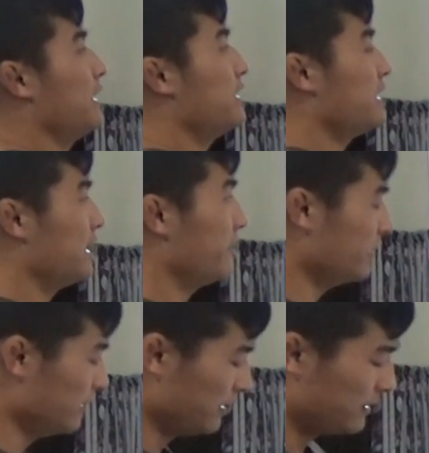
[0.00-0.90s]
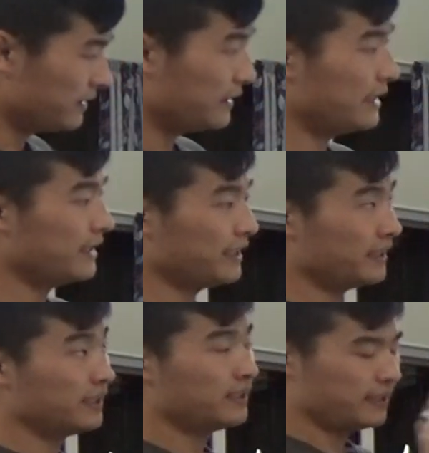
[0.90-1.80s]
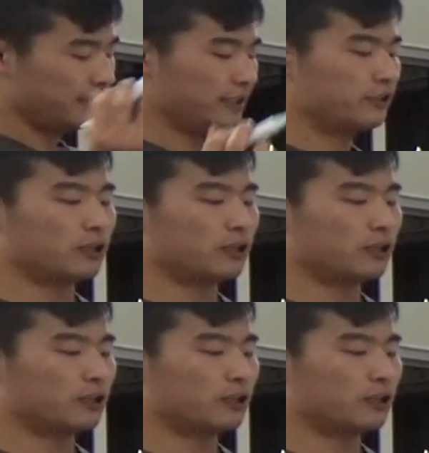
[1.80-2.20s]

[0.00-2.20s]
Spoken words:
energy level, and then it